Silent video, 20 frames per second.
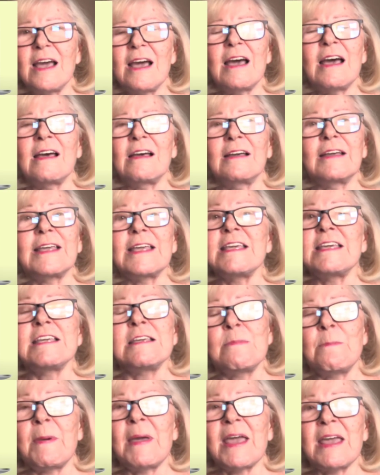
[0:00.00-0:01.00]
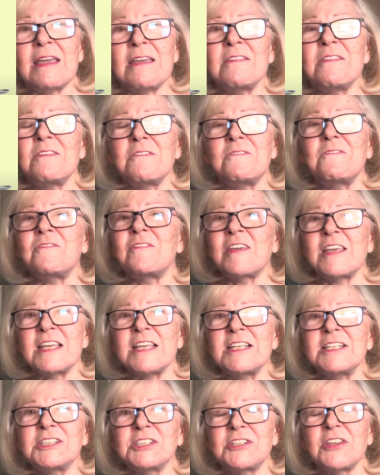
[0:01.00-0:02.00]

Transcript: eBay the fees